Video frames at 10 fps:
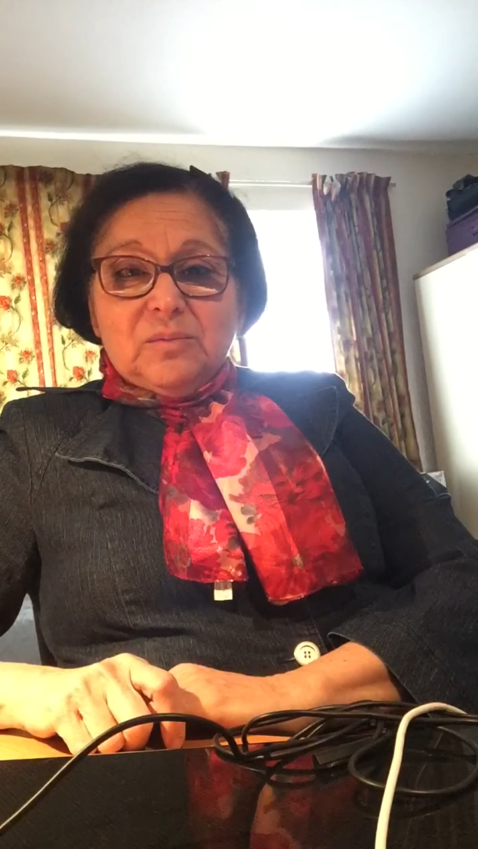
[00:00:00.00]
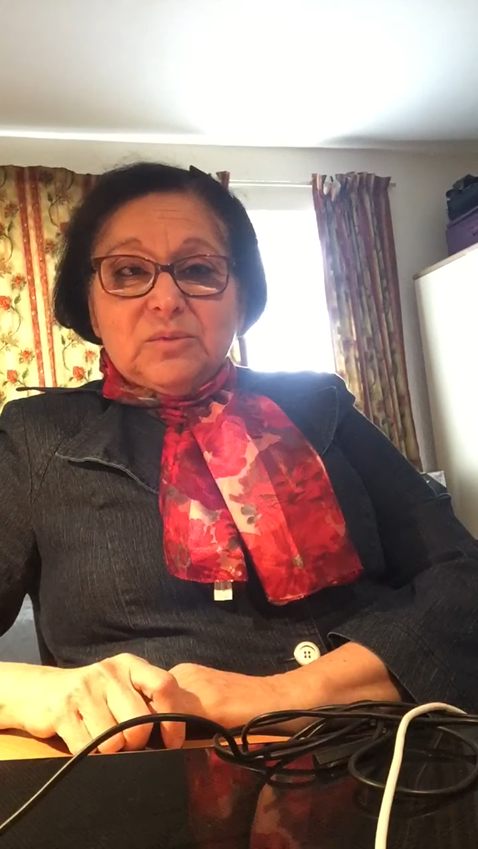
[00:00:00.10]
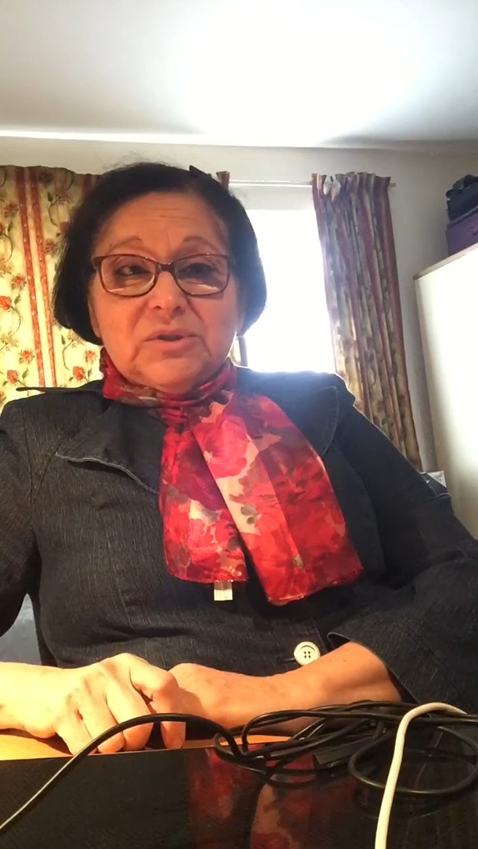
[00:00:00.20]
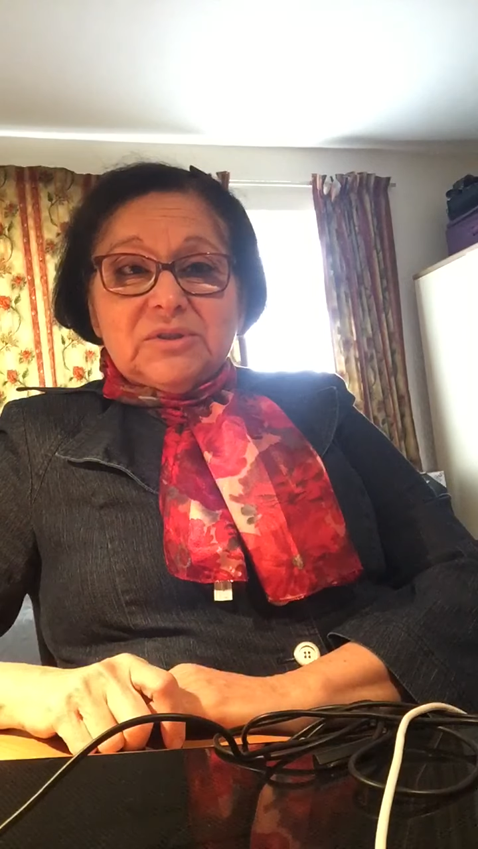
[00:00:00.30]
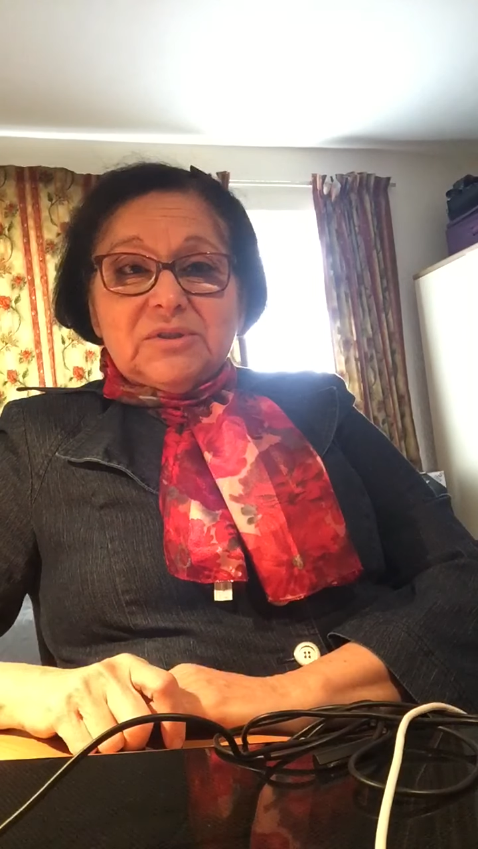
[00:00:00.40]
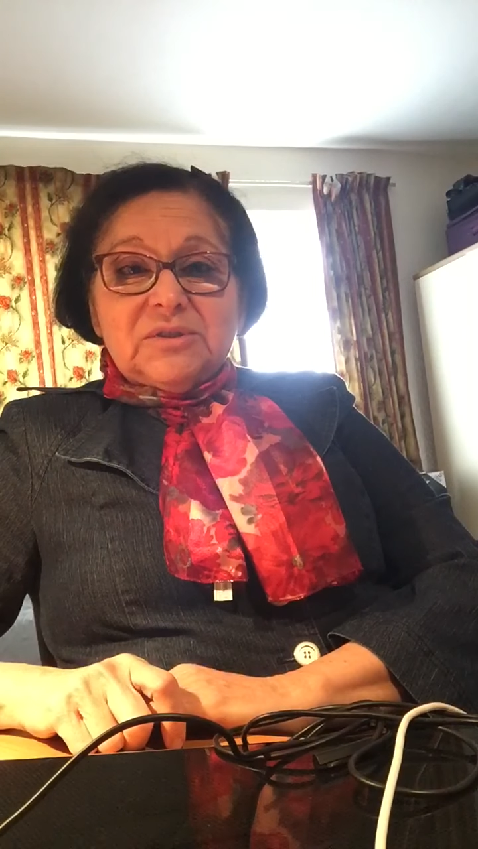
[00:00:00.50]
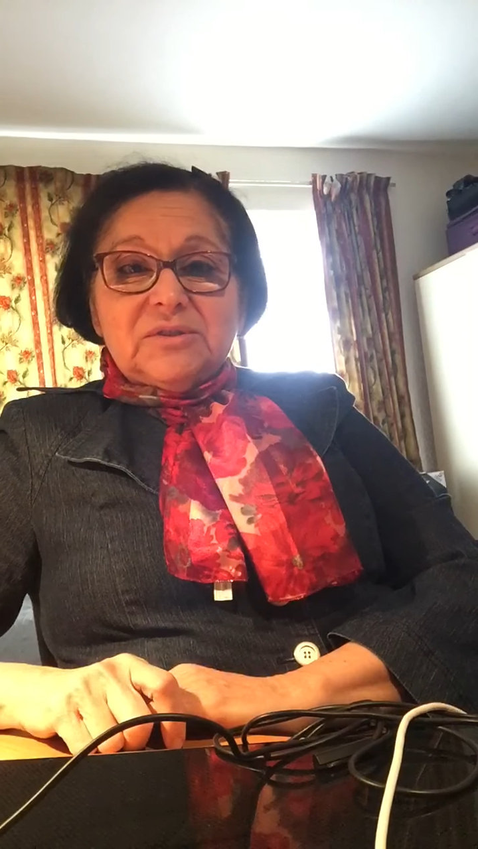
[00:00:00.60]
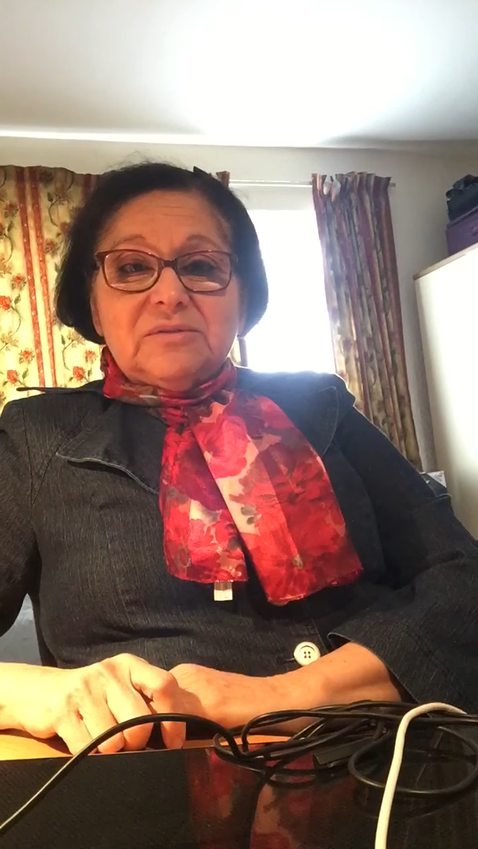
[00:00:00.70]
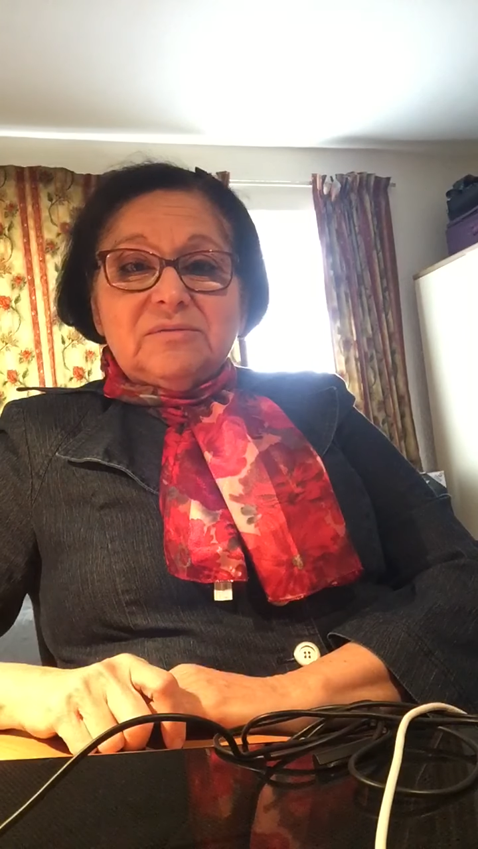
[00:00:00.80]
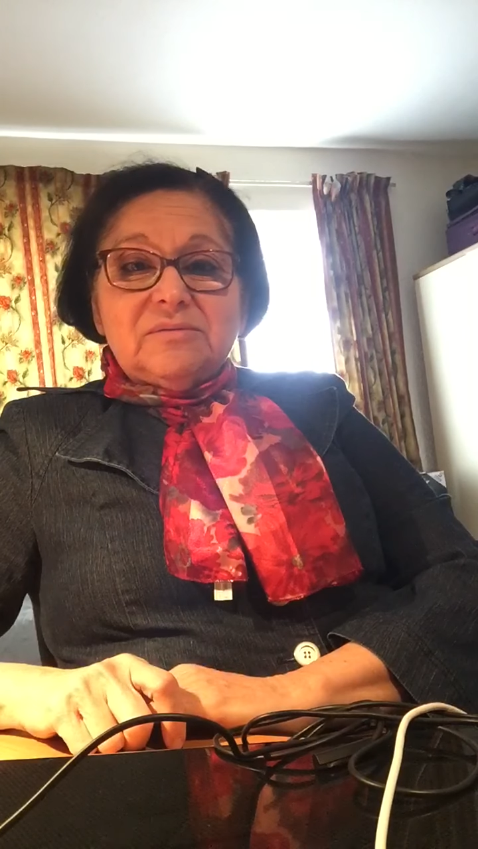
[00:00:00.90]
almost
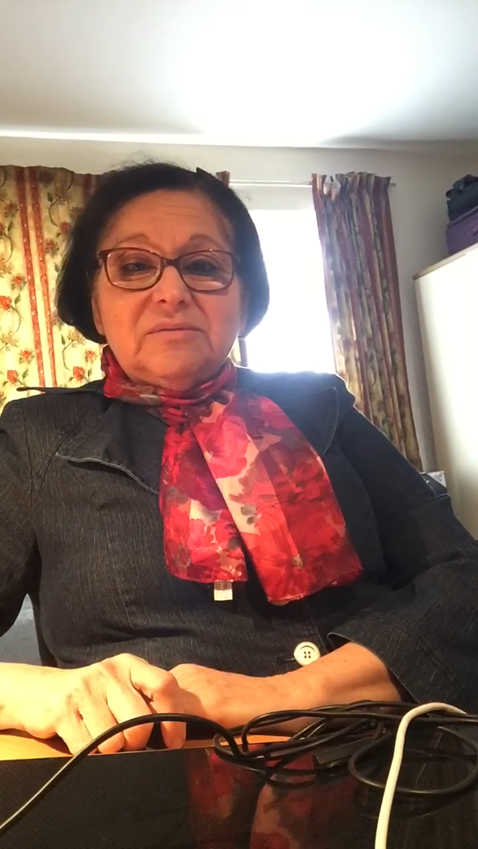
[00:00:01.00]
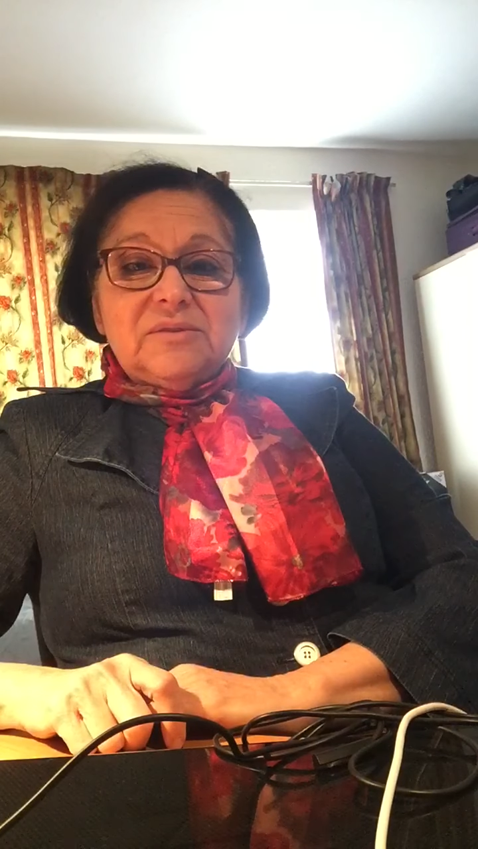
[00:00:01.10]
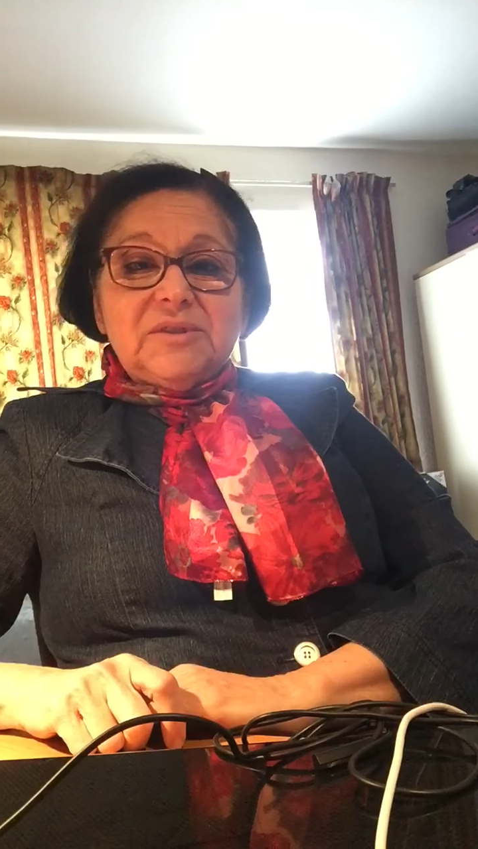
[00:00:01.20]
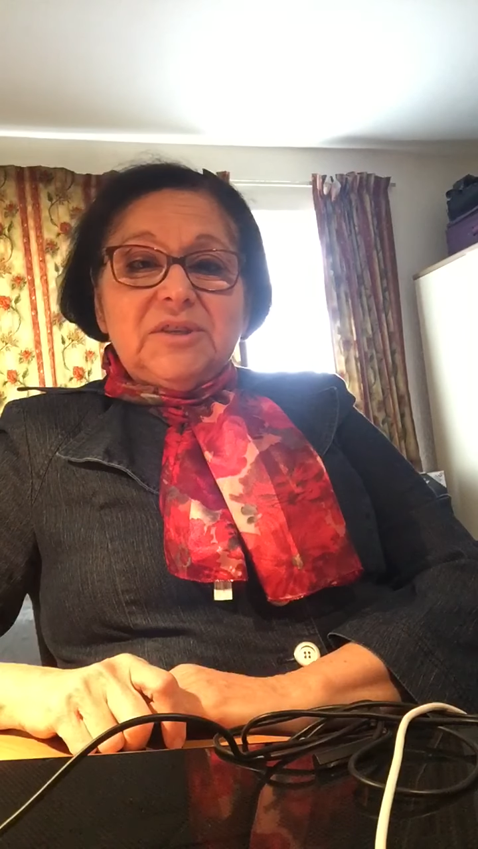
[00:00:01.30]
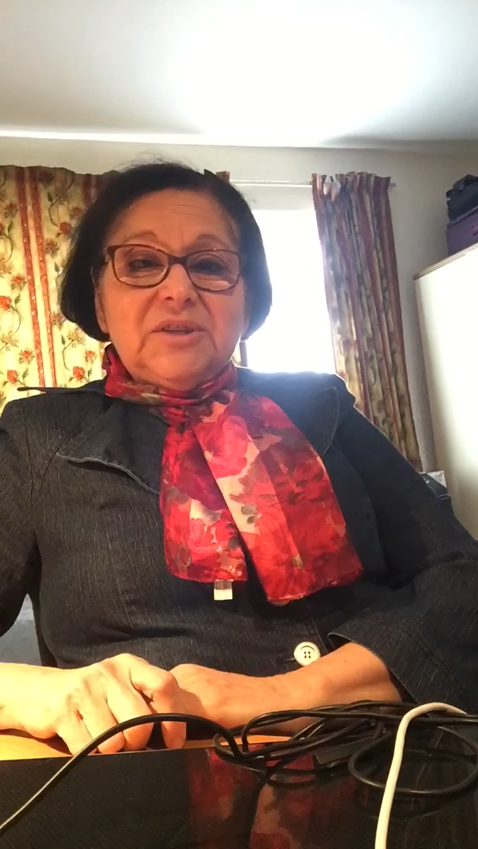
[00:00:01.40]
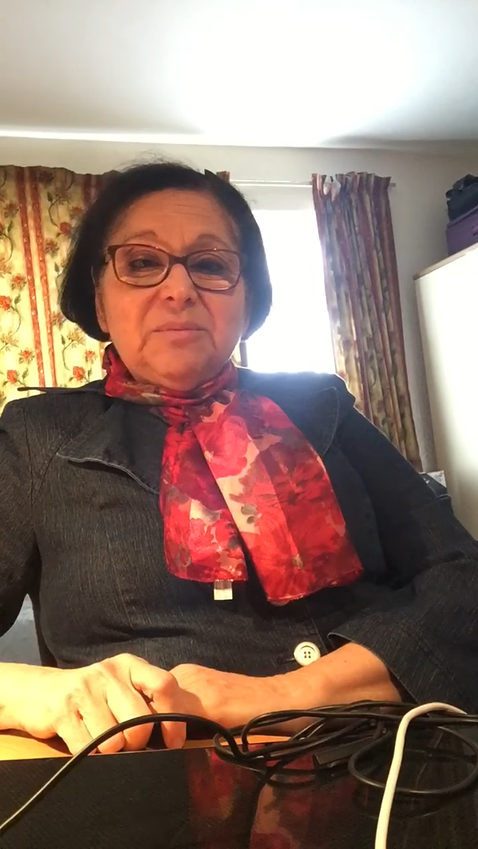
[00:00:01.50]
in